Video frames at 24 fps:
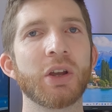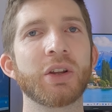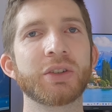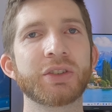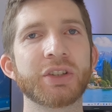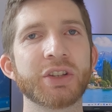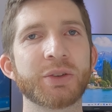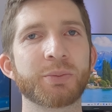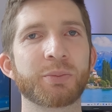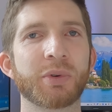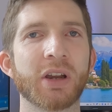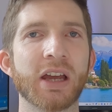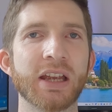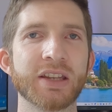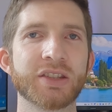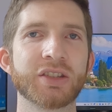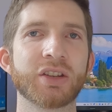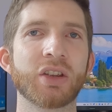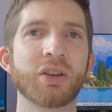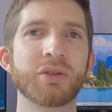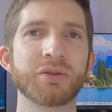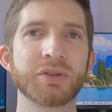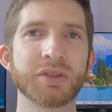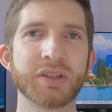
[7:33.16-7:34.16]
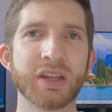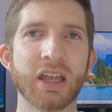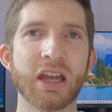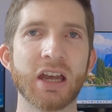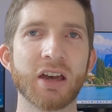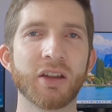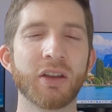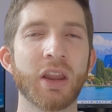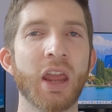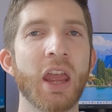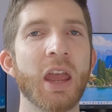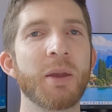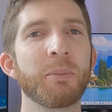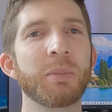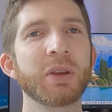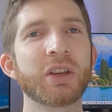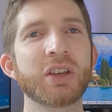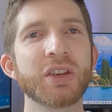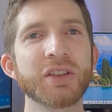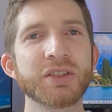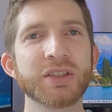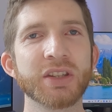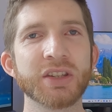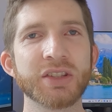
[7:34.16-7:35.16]
purchase price goes down
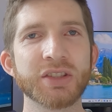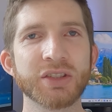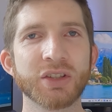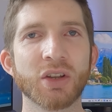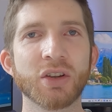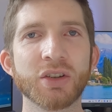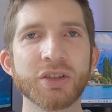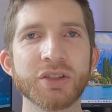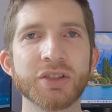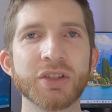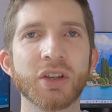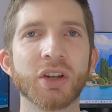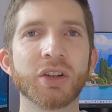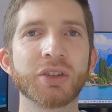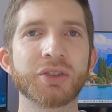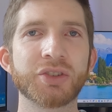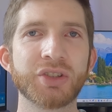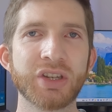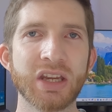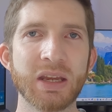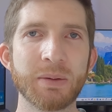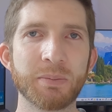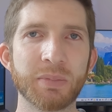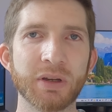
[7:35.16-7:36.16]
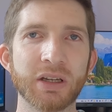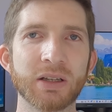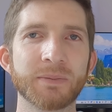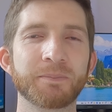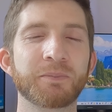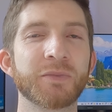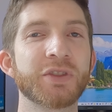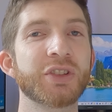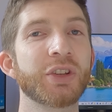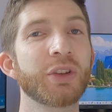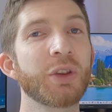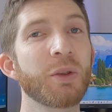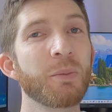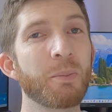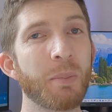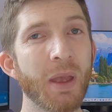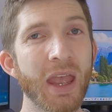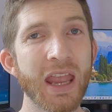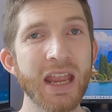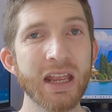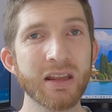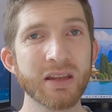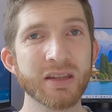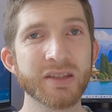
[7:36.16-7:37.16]
because the stocks are cheaper. So you
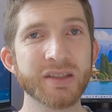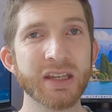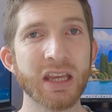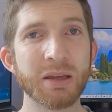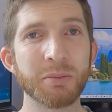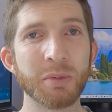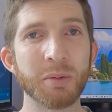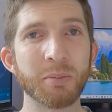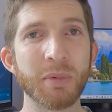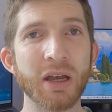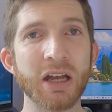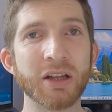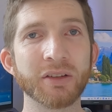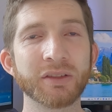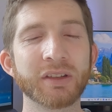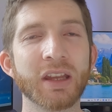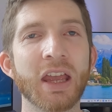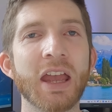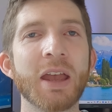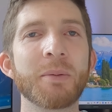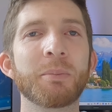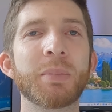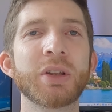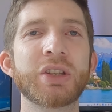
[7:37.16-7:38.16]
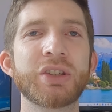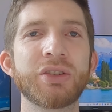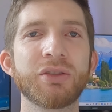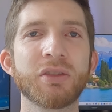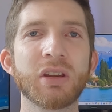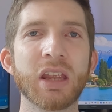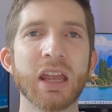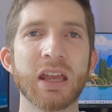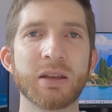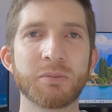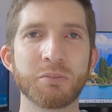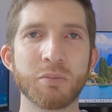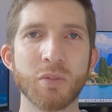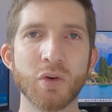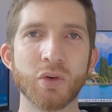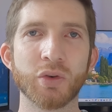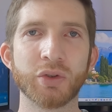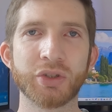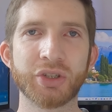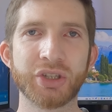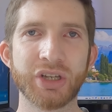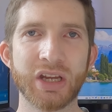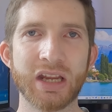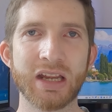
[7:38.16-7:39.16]
pay the same amount, but you get
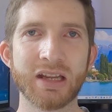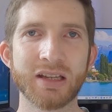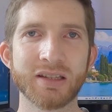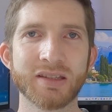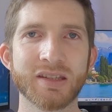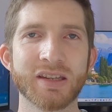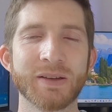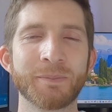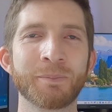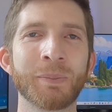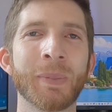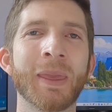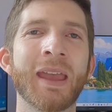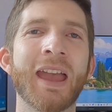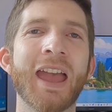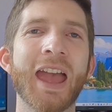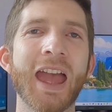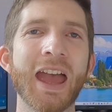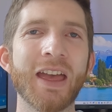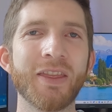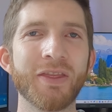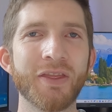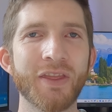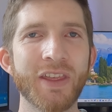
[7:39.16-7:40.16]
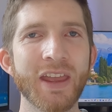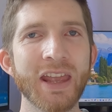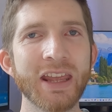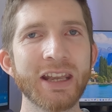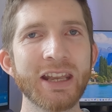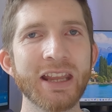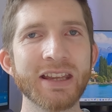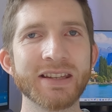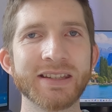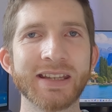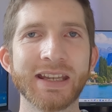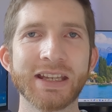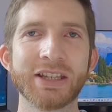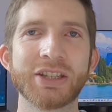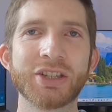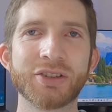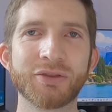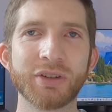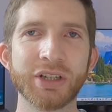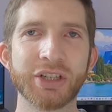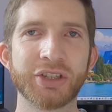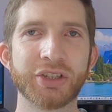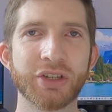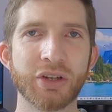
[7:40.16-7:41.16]
more shares. And then, as
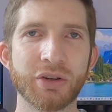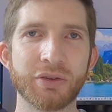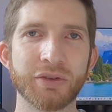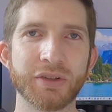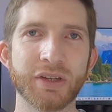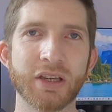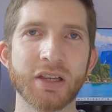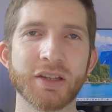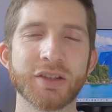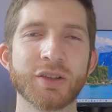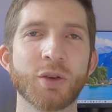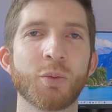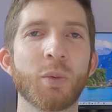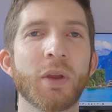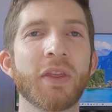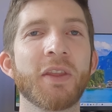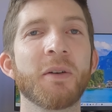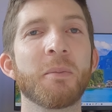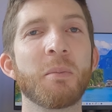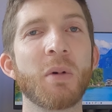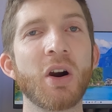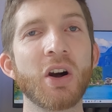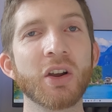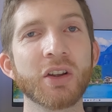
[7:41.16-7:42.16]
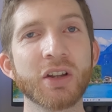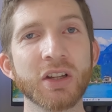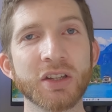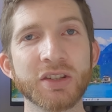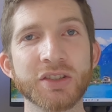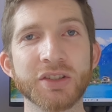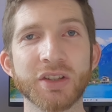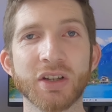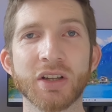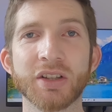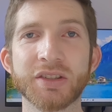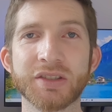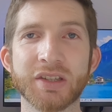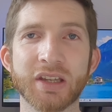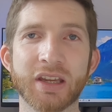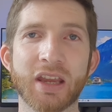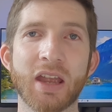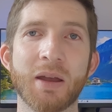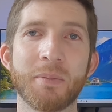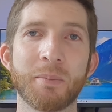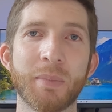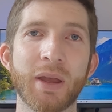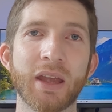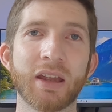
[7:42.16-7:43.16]
history shows us, when the market starts to
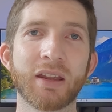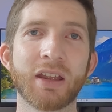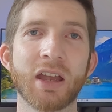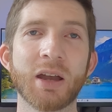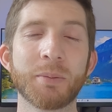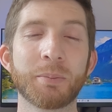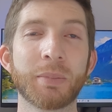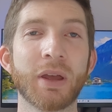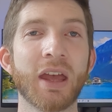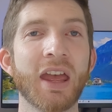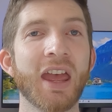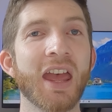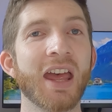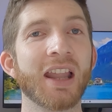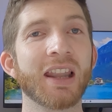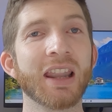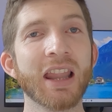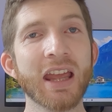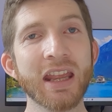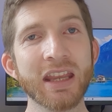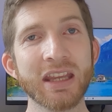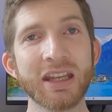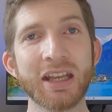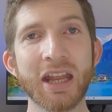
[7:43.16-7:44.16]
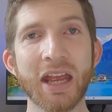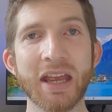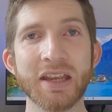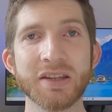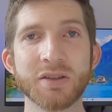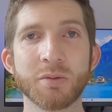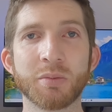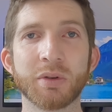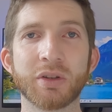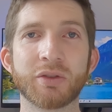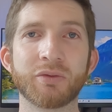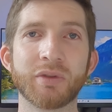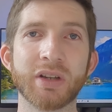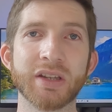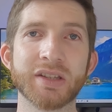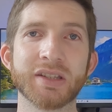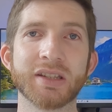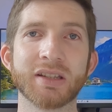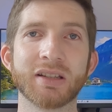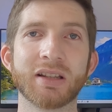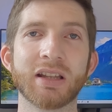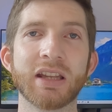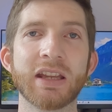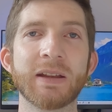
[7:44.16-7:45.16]
come back up, like it has a bit
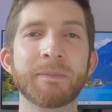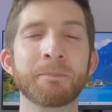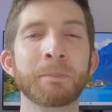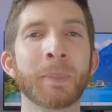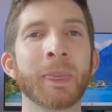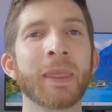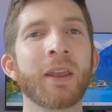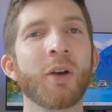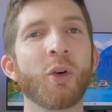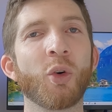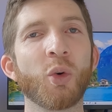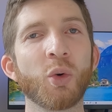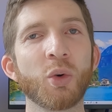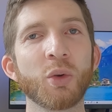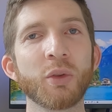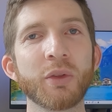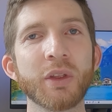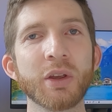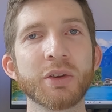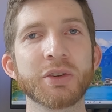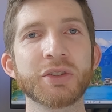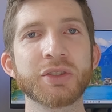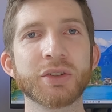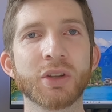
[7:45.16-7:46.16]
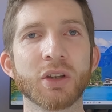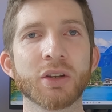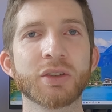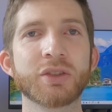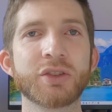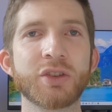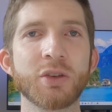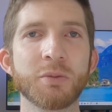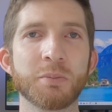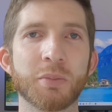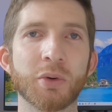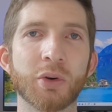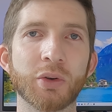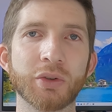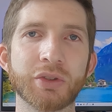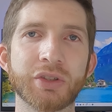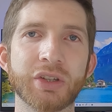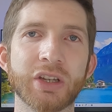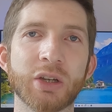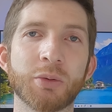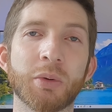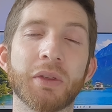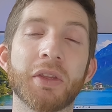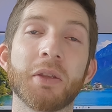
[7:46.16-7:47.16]
recently, all those stocks you bought
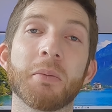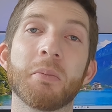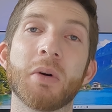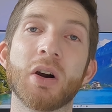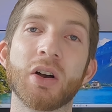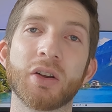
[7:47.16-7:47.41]
here when the